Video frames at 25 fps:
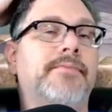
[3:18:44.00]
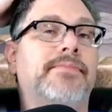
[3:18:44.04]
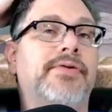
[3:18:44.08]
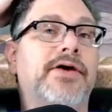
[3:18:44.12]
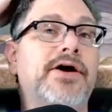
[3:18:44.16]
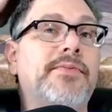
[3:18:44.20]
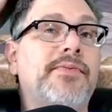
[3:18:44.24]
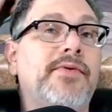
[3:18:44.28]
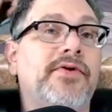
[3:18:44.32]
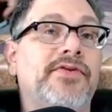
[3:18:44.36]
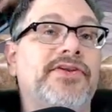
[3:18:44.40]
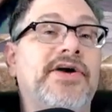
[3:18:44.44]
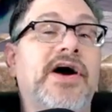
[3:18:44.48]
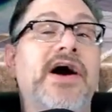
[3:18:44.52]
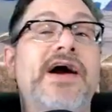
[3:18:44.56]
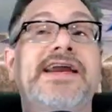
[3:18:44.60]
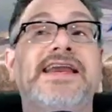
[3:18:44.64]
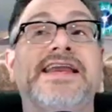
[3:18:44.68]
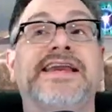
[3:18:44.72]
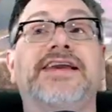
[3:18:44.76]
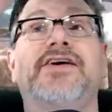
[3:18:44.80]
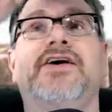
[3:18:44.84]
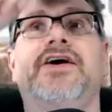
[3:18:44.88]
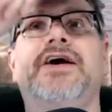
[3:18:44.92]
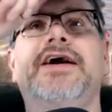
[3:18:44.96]
Purple
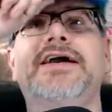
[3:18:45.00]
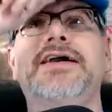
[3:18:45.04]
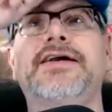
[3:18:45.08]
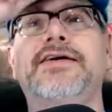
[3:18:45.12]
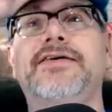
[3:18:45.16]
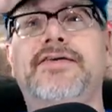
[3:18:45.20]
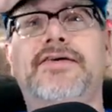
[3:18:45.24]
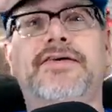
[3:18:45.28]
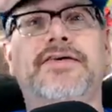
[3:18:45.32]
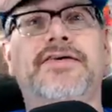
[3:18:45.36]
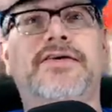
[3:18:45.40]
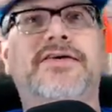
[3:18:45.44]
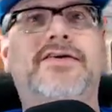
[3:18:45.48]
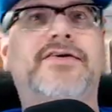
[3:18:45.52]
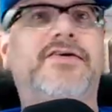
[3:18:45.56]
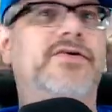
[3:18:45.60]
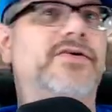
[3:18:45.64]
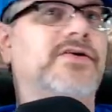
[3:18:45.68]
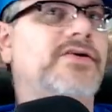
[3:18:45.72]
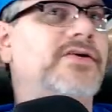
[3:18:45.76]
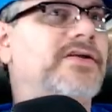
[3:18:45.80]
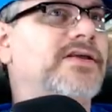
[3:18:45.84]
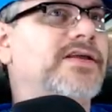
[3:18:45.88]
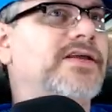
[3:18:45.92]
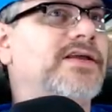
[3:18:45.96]
Donkey Kong?
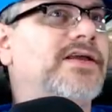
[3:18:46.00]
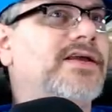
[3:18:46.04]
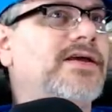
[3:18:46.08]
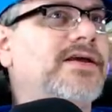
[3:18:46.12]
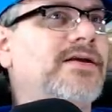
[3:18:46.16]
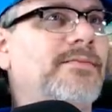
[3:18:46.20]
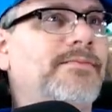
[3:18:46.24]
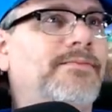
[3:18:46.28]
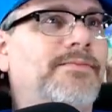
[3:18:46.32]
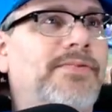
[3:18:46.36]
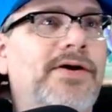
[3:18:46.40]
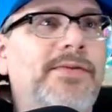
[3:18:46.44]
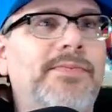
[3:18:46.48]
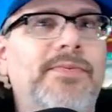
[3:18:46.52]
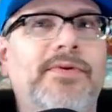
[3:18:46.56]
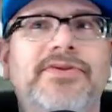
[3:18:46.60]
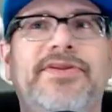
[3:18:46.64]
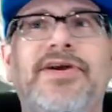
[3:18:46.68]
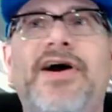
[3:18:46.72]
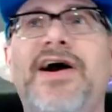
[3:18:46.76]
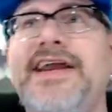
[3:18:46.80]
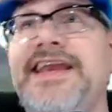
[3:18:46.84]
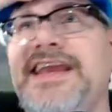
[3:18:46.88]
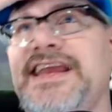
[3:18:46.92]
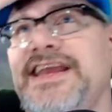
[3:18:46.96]
Purple
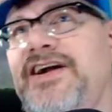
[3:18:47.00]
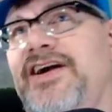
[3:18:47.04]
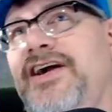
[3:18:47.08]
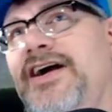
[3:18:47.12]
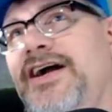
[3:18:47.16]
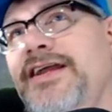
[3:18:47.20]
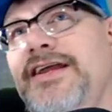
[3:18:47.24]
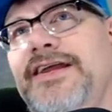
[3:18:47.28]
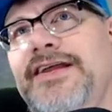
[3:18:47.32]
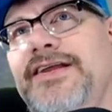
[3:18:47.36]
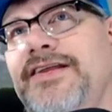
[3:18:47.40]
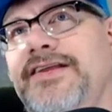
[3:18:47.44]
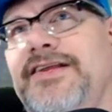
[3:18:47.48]
Donkey Kong?